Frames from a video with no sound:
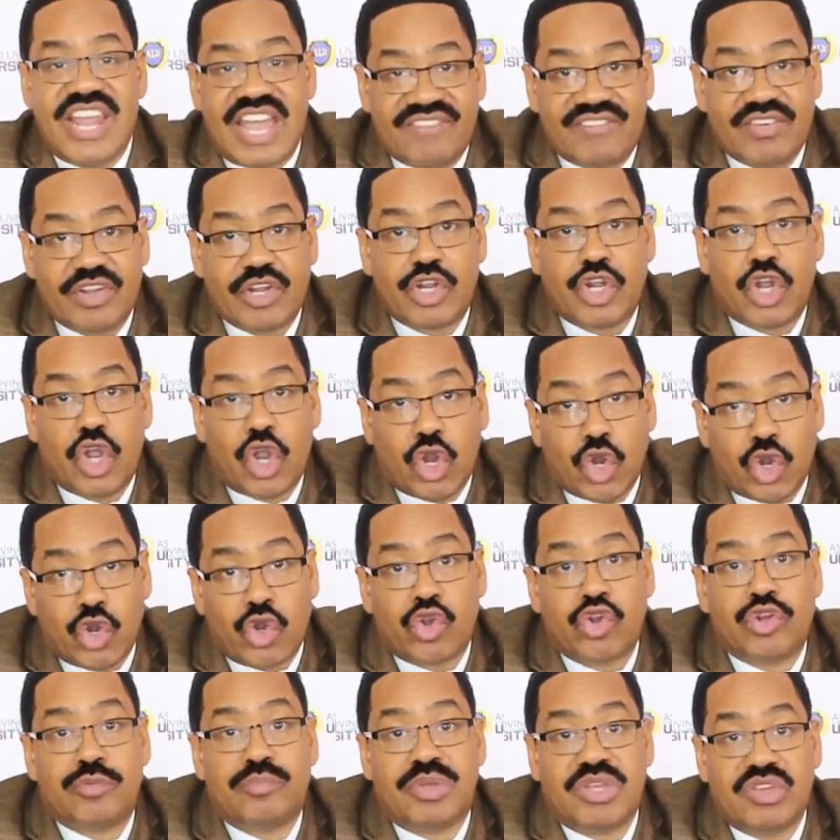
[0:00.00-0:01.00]
never
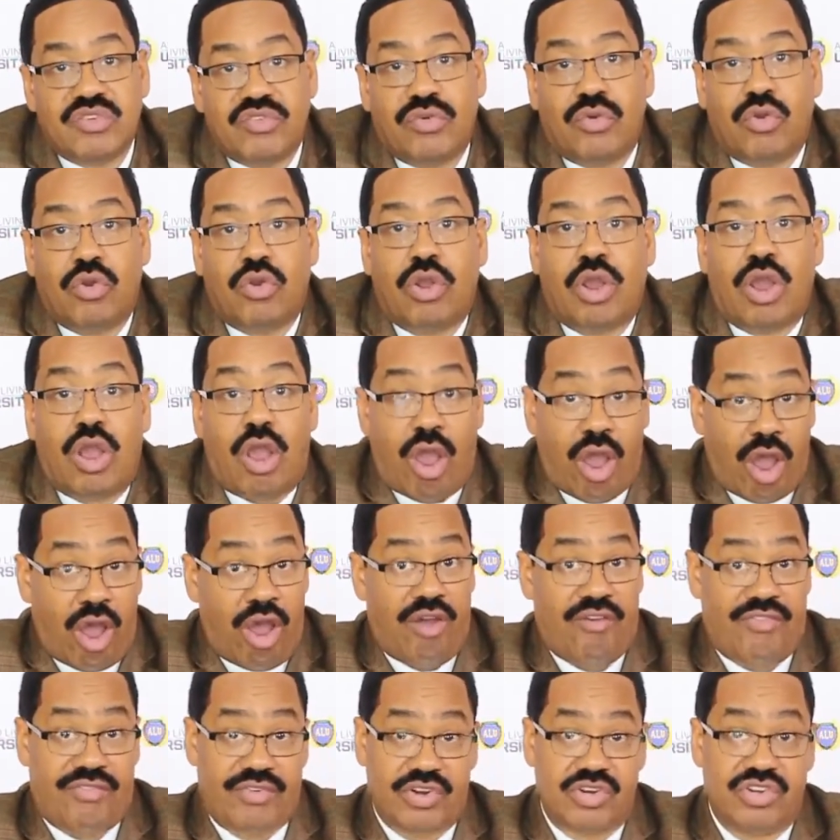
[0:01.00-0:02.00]
heard before
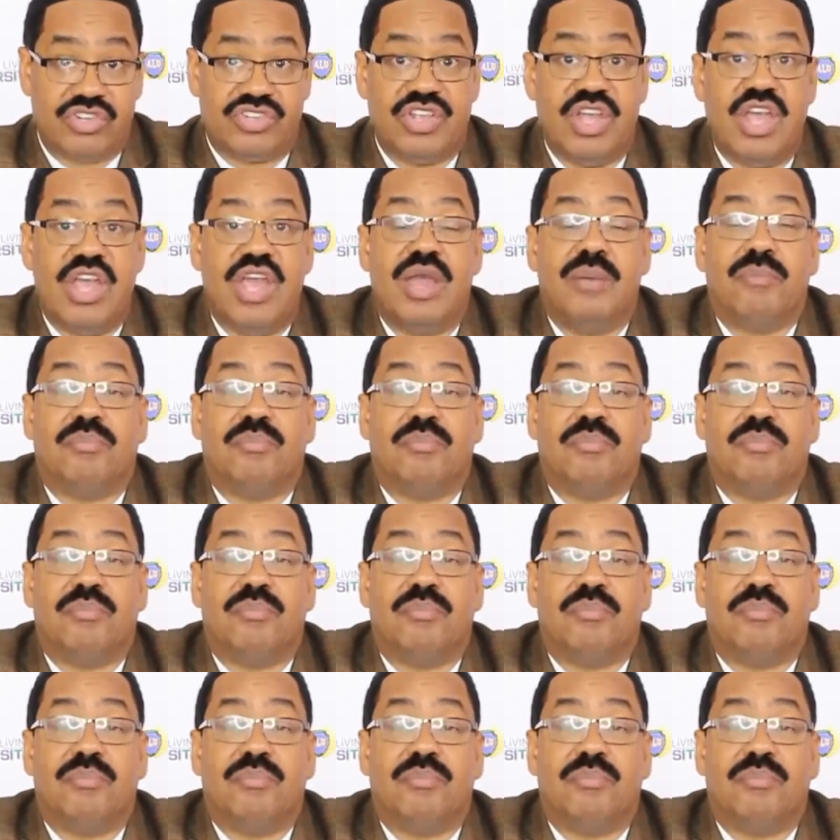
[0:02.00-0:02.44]
offers